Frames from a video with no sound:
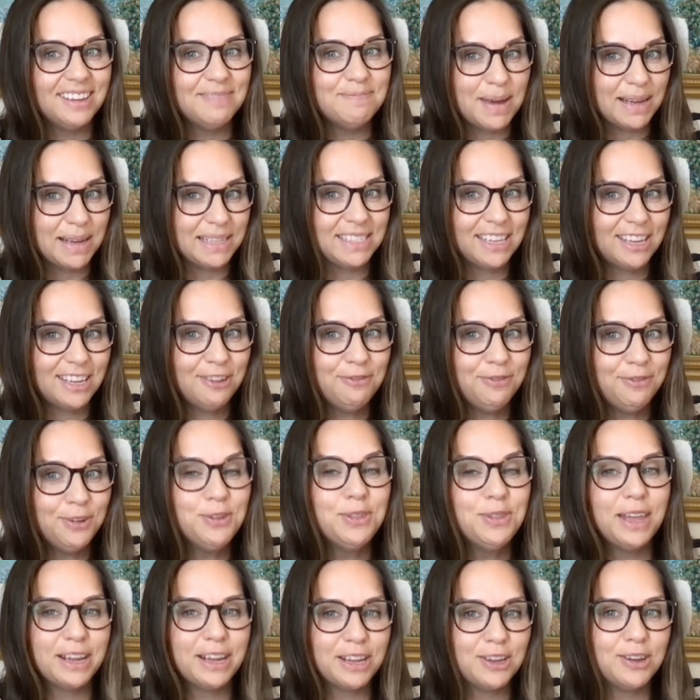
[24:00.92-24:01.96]
Mexican
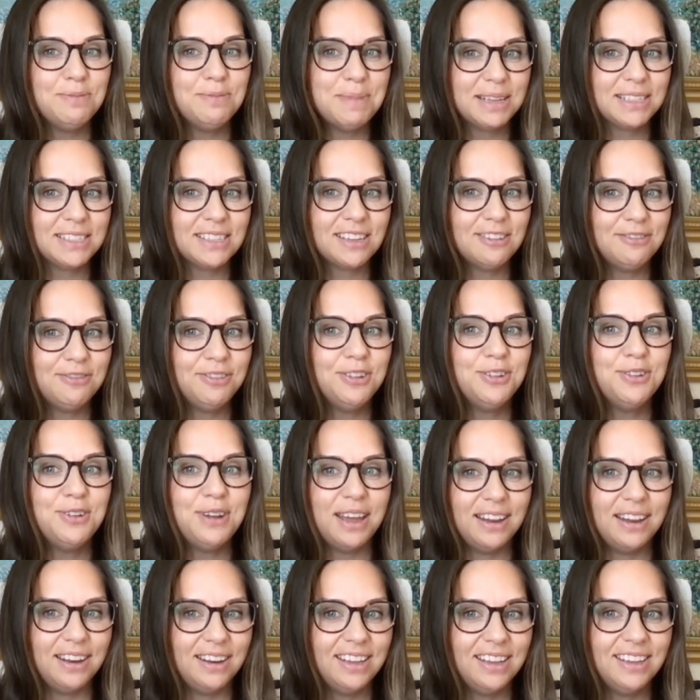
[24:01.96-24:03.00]
food, like good Mexican food,
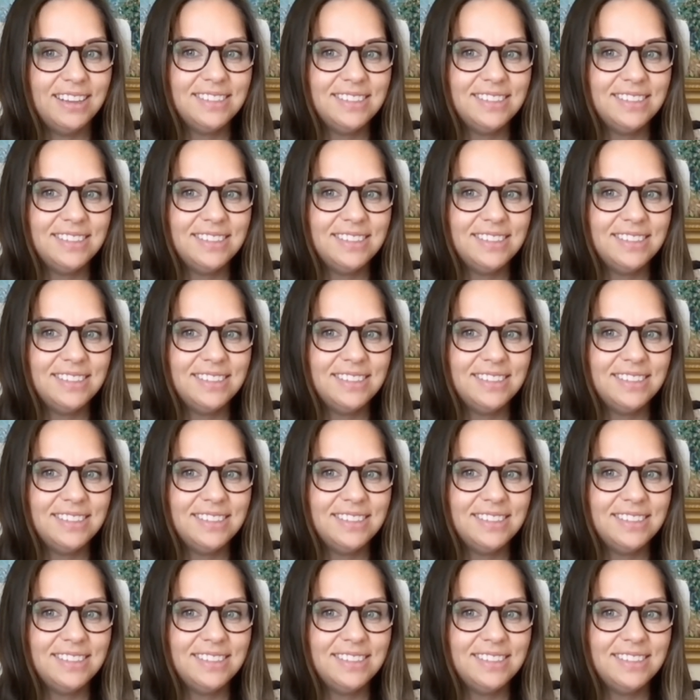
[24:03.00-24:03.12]
and his